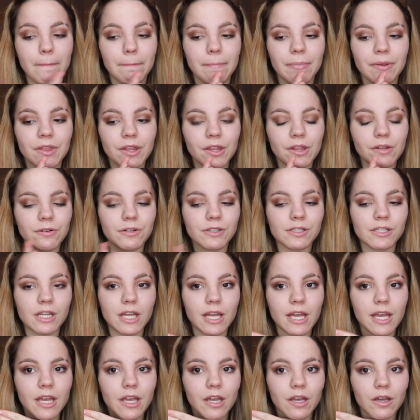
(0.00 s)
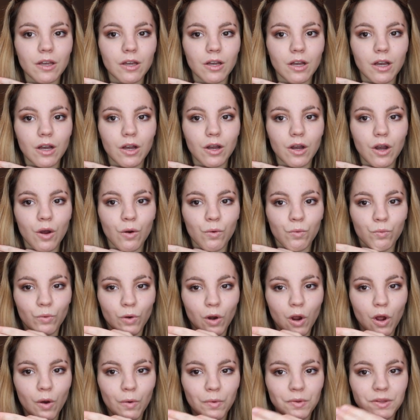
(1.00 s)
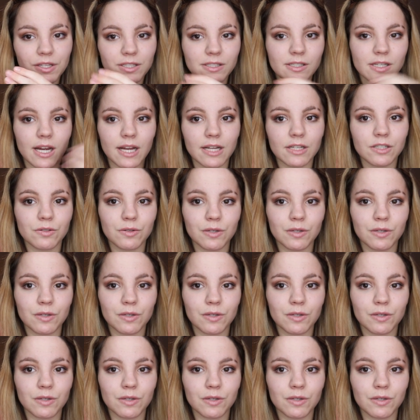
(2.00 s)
but then there was like a row on the side,